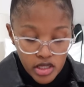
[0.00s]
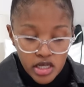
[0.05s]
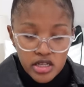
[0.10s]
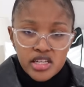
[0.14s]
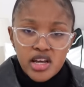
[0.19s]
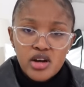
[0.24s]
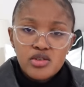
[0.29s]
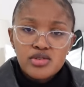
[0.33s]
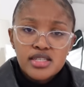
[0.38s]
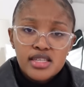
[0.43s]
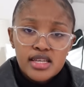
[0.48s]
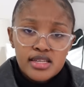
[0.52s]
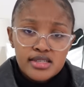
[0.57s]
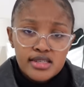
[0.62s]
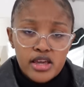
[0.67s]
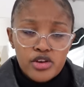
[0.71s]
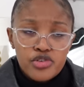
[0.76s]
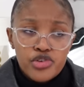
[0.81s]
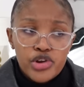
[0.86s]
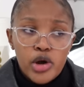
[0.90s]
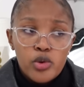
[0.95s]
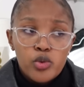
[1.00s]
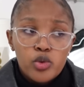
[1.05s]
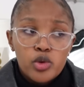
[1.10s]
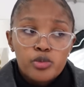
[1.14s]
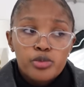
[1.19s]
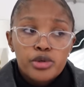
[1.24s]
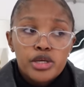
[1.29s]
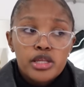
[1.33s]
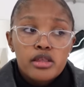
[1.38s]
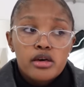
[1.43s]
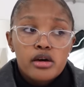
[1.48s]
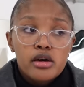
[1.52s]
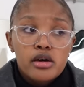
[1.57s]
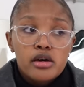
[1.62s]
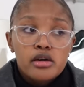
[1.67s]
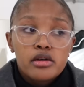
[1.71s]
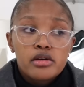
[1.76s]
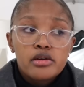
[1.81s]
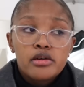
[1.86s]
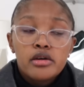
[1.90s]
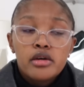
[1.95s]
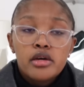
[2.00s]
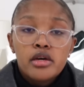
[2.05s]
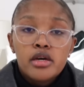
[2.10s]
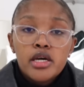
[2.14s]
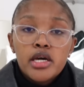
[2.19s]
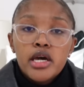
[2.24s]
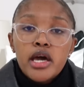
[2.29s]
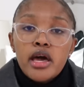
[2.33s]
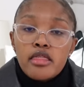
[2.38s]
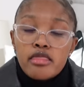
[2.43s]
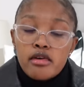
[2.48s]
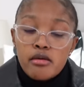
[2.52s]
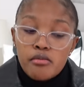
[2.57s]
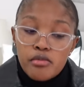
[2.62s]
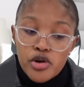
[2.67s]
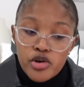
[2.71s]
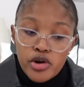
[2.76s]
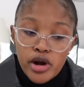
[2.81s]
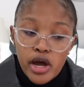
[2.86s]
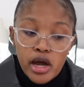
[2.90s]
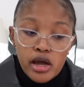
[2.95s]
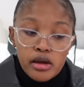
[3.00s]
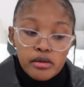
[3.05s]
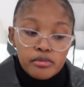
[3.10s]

downstairs area will be the the mirror